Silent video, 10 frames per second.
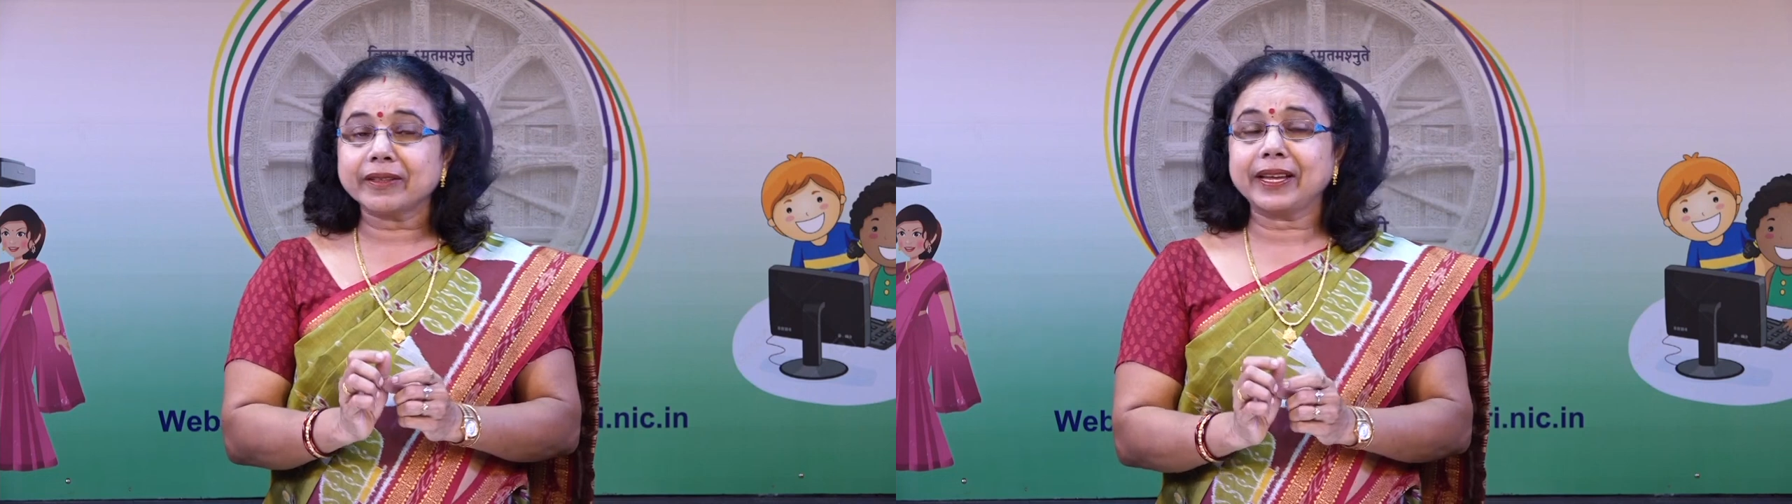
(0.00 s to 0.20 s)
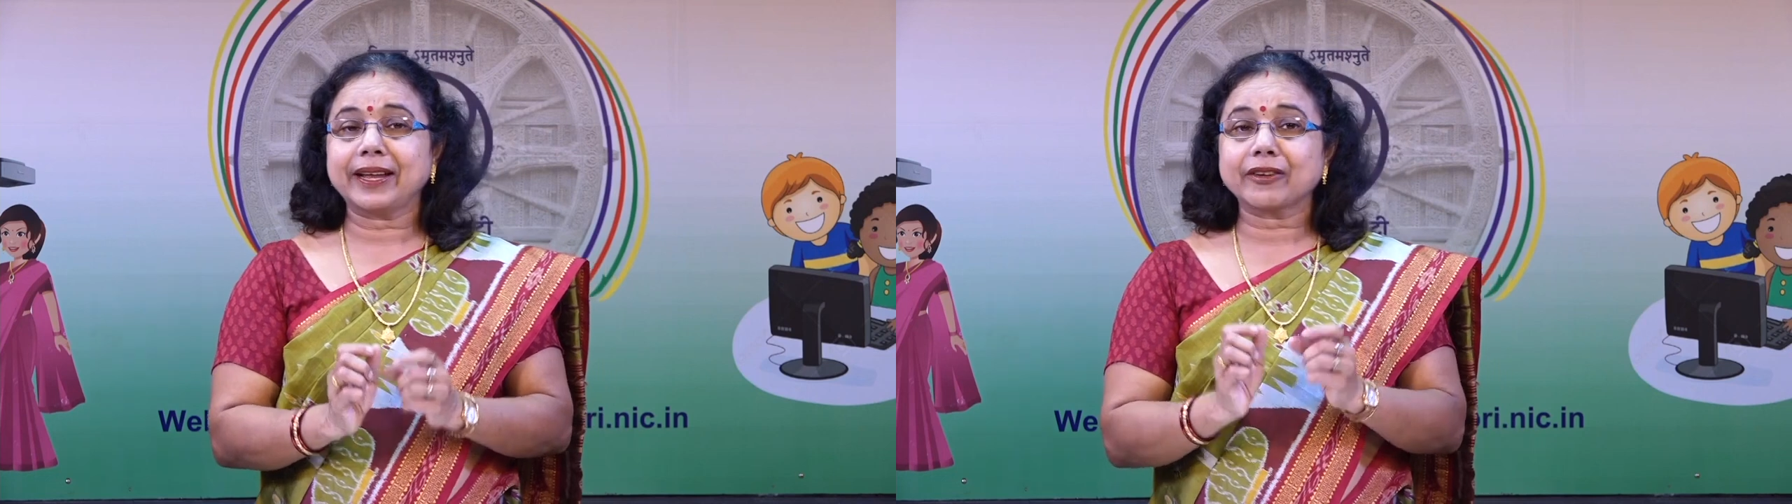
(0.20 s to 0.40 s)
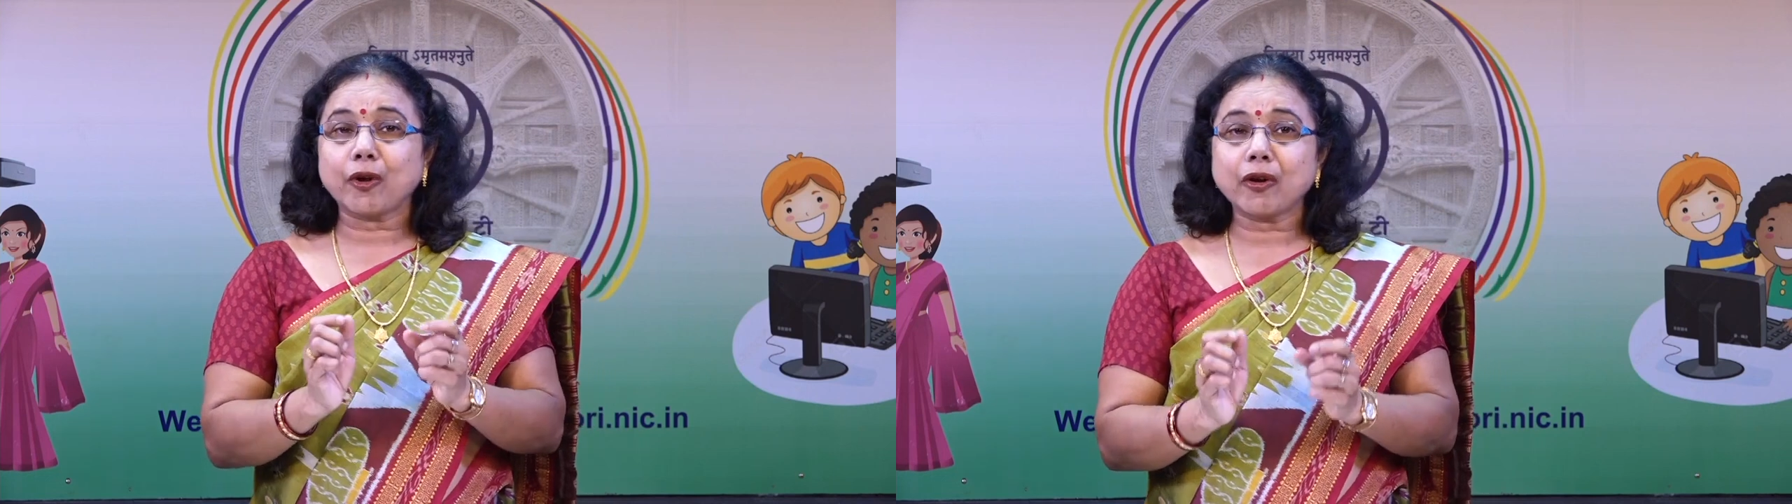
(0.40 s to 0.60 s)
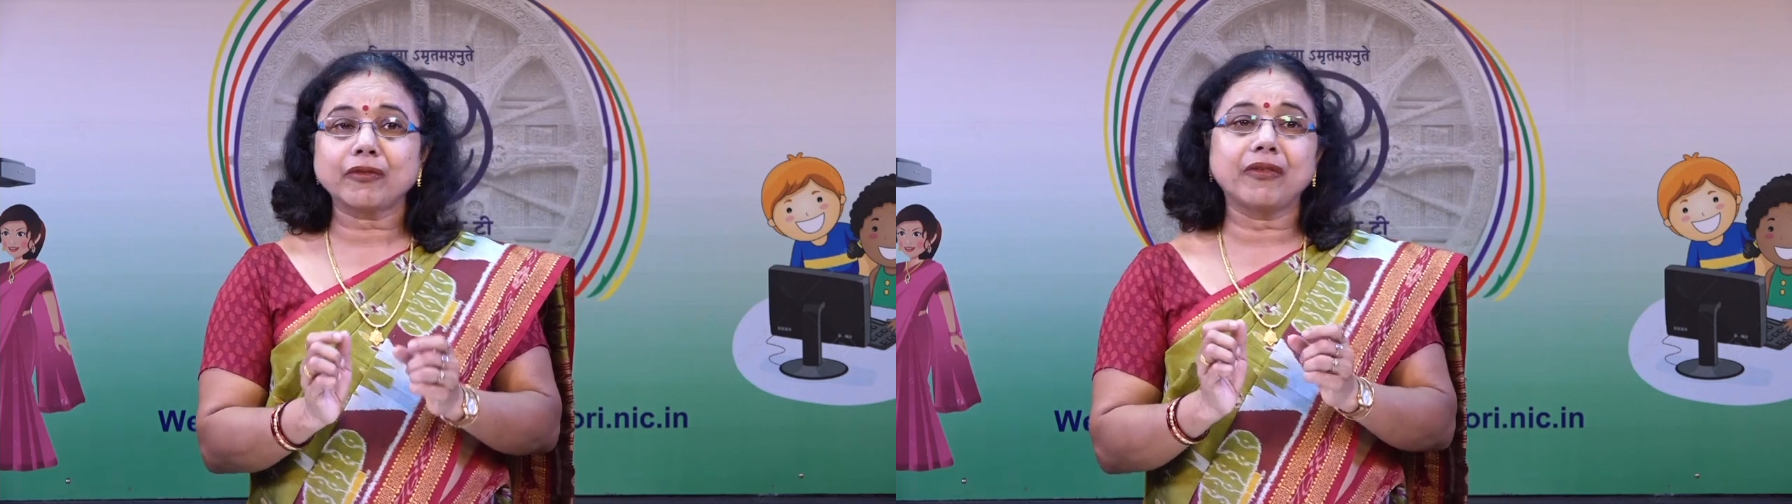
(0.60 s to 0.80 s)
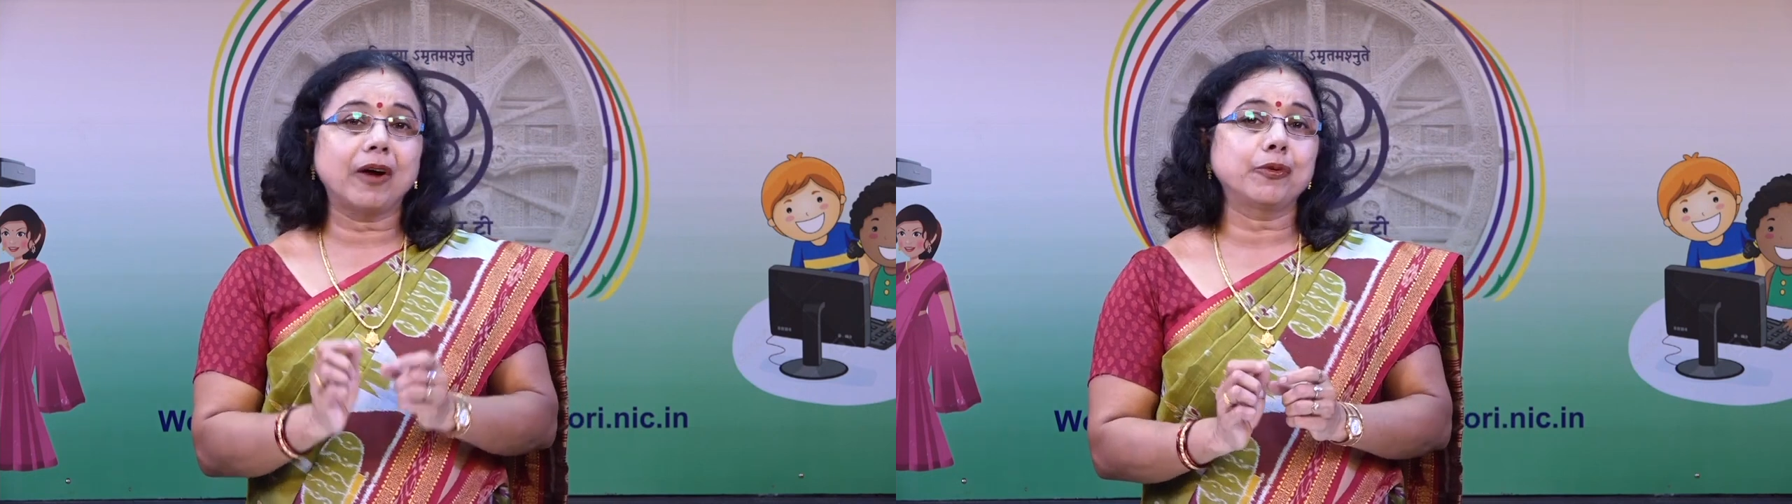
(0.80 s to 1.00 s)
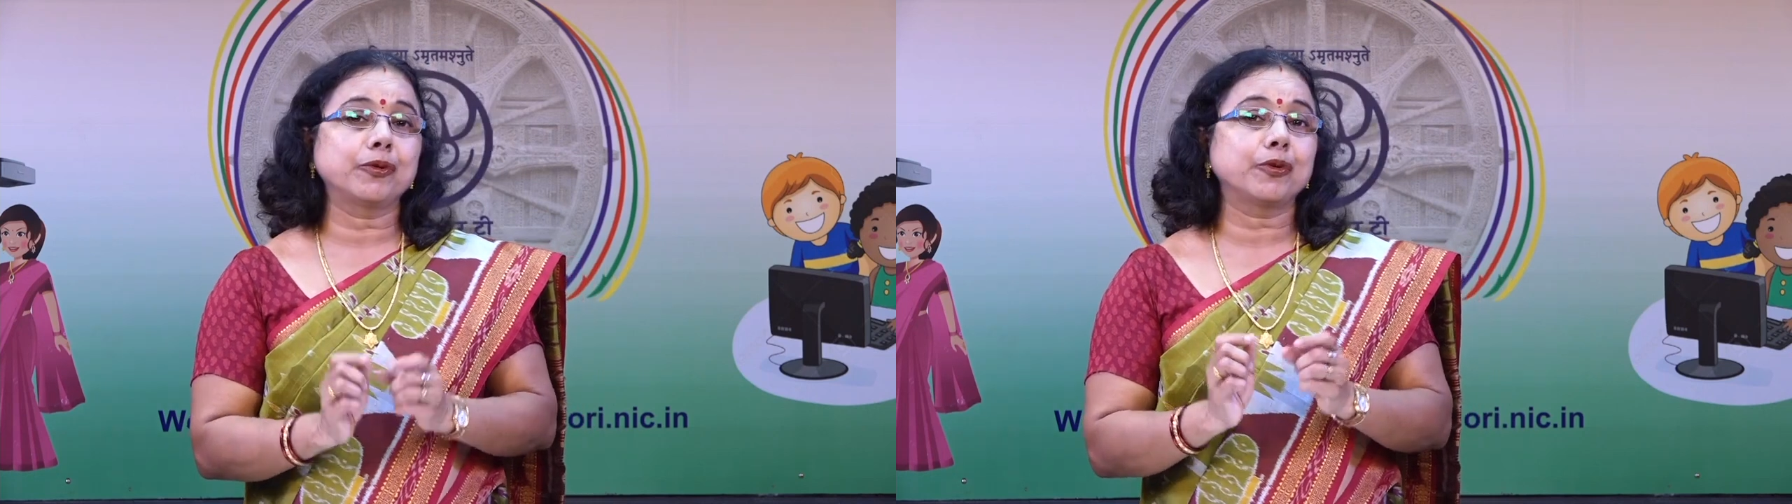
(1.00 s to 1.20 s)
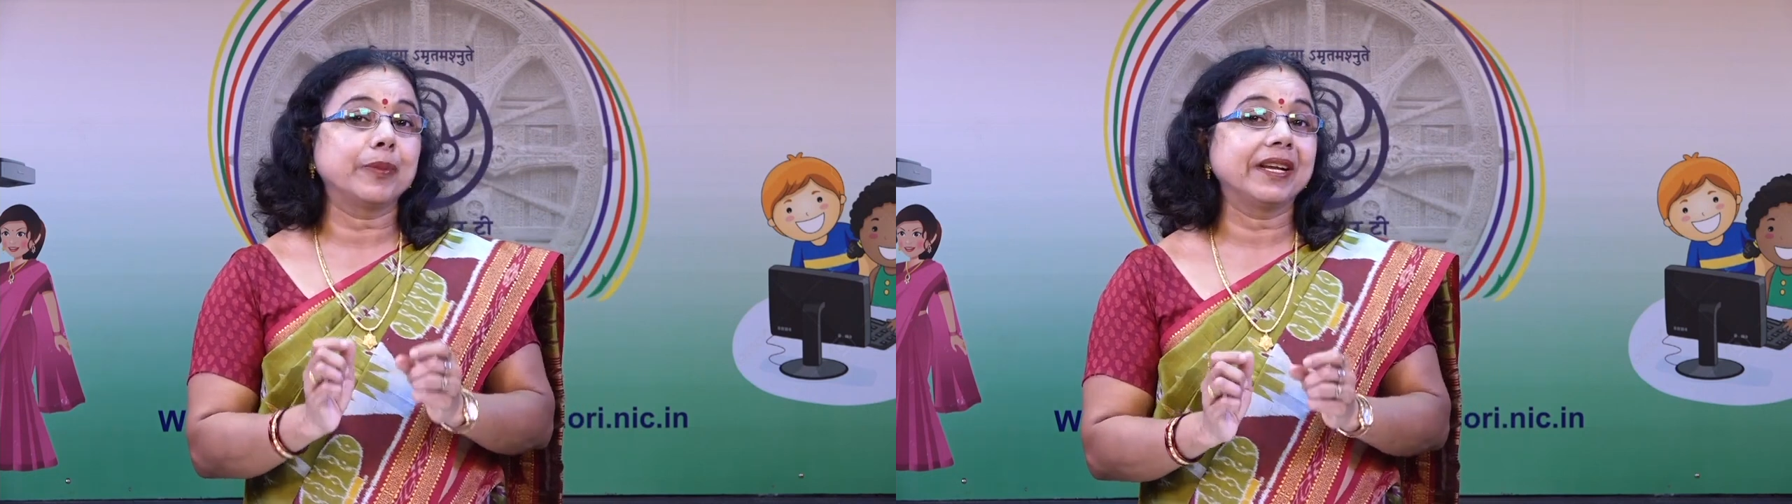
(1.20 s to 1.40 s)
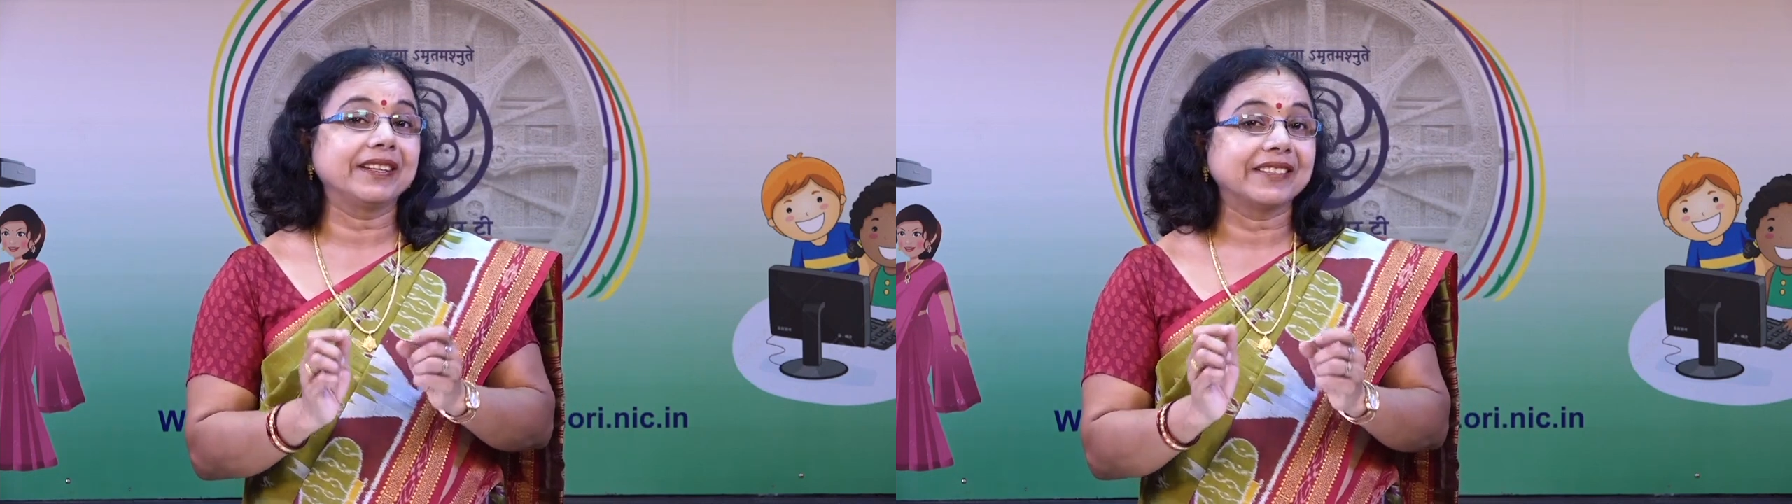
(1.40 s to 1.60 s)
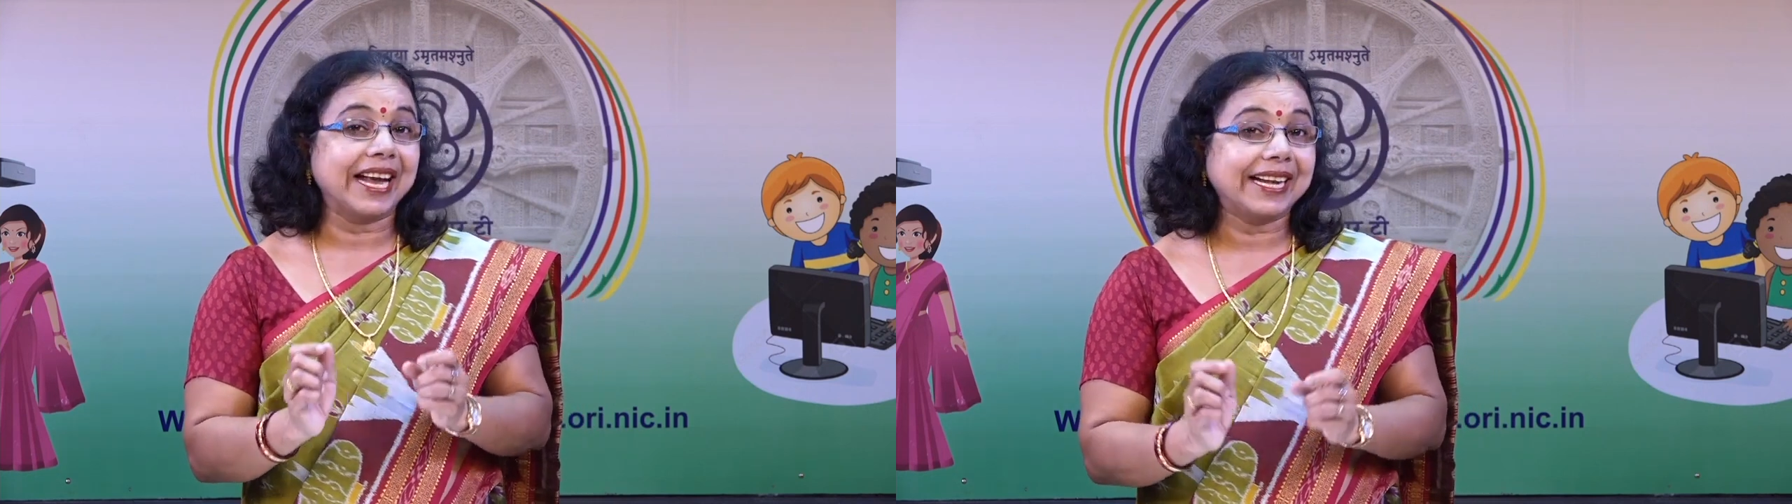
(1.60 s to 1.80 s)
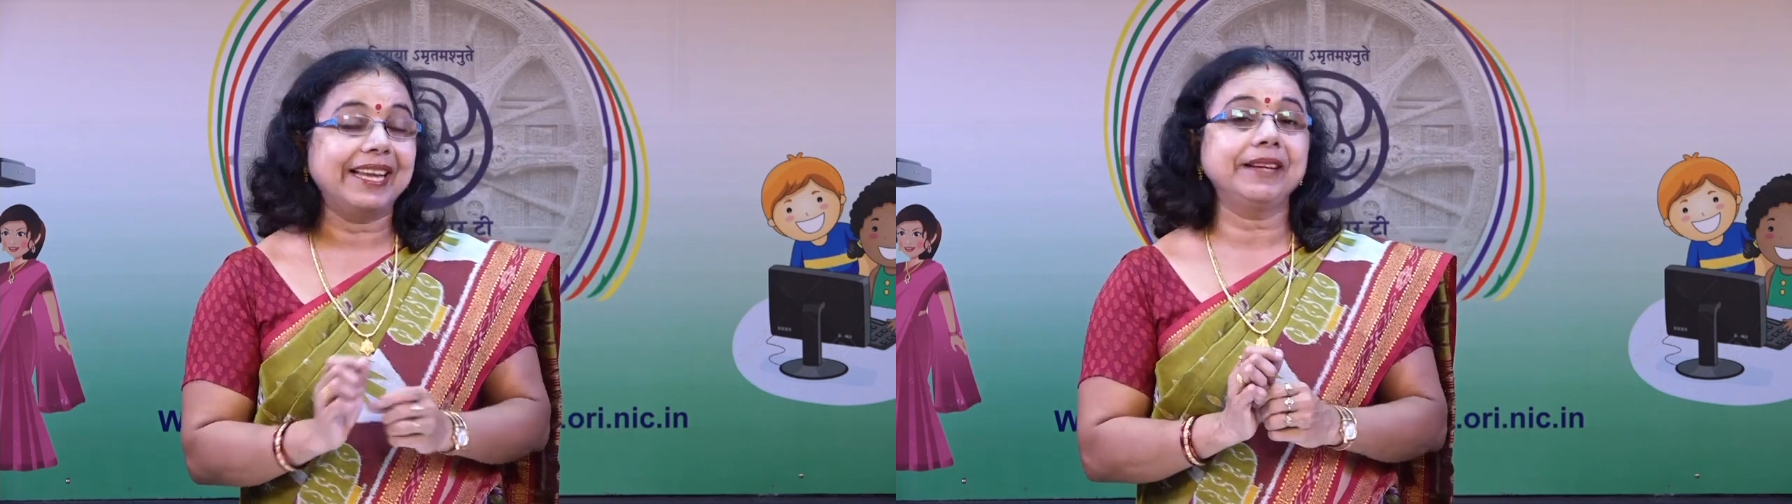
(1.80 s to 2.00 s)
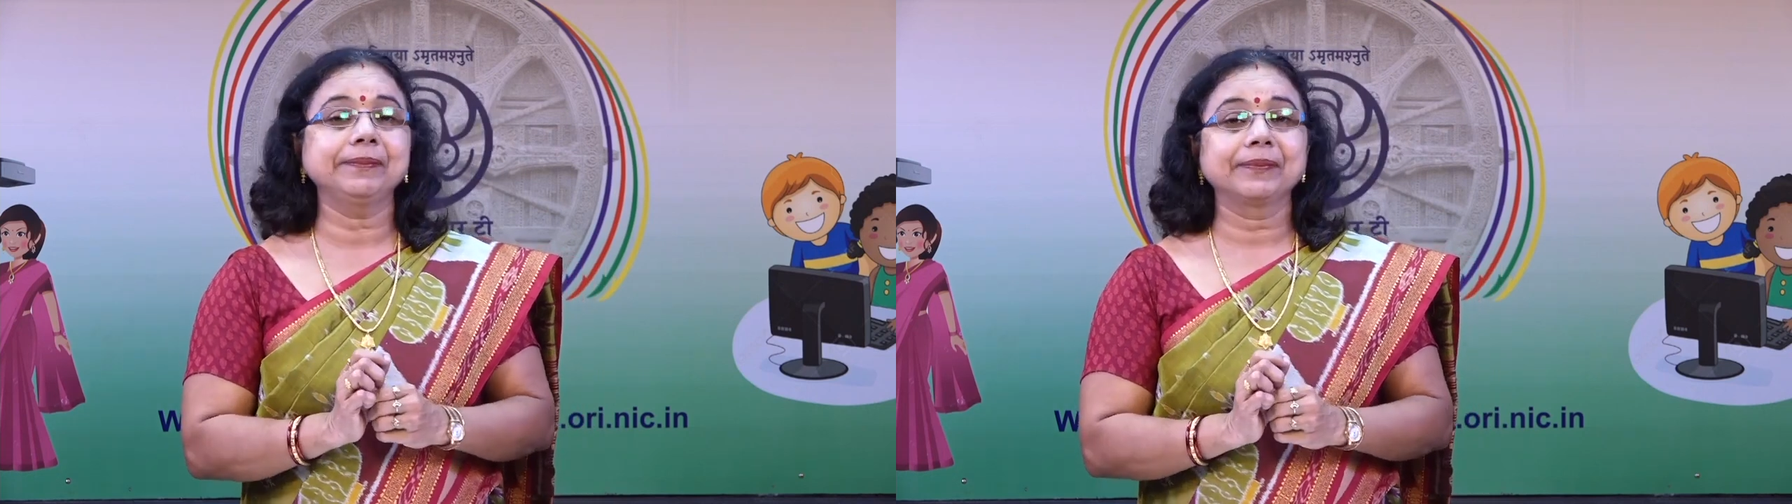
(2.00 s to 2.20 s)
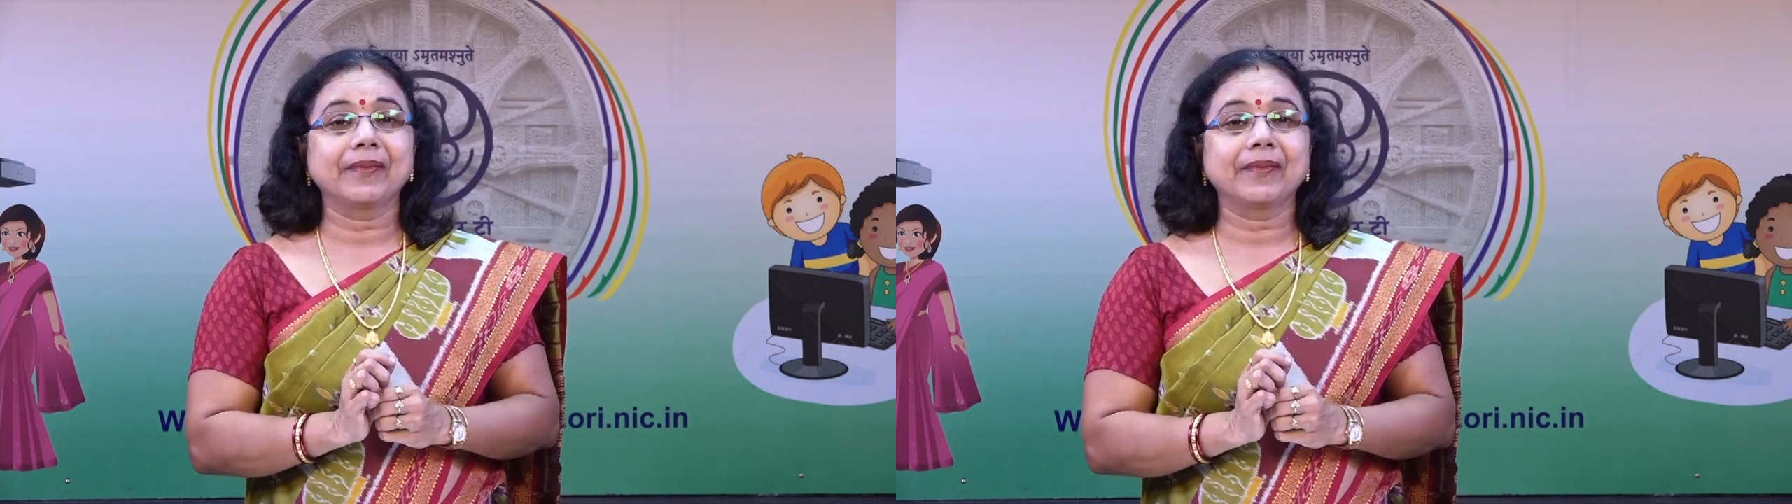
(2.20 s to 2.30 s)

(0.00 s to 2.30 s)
they are not found to be residing